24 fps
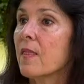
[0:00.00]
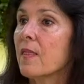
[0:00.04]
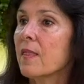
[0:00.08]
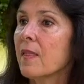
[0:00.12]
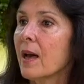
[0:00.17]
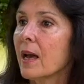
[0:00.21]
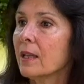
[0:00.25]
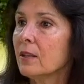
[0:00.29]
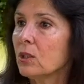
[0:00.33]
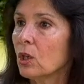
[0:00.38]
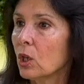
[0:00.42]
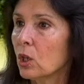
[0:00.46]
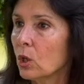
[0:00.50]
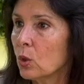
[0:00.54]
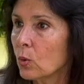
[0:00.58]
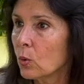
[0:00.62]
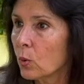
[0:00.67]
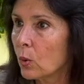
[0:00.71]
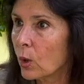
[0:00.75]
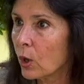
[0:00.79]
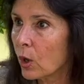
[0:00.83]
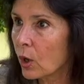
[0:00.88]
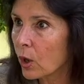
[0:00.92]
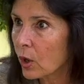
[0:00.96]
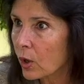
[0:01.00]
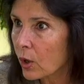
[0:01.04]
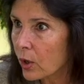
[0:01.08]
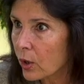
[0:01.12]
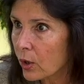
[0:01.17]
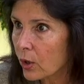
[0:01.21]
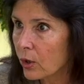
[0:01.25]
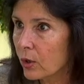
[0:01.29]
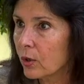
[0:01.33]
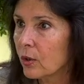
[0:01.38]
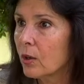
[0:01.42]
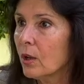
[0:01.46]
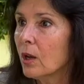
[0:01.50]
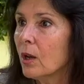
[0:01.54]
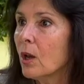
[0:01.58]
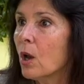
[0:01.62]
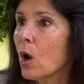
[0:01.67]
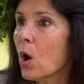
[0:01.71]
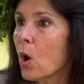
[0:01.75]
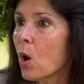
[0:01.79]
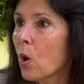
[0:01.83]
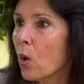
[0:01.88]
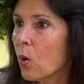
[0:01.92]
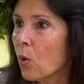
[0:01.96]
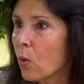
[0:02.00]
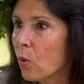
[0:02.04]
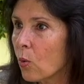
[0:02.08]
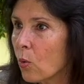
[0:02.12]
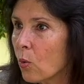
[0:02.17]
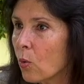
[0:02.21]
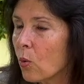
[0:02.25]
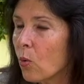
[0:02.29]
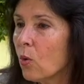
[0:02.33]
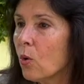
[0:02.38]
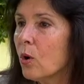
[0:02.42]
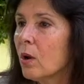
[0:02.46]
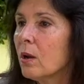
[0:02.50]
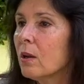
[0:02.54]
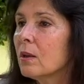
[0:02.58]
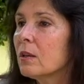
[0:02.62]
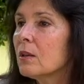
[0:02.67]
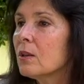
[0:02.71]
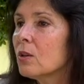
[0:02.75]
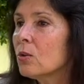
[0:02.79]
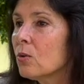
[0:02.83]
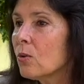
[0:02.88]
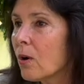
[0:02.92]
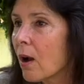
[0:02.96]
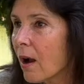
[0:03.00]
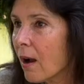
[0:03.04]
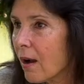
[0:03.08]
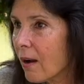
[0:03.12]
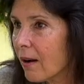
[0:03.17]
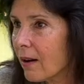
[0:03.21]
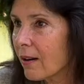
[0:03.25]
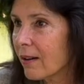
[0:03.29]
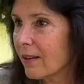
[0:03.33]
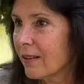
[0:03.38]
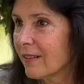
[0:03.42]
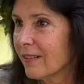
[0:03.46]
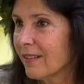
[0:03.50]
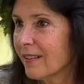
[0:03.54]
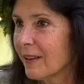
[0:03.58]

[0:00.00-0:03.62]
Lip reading: That you learn who you are.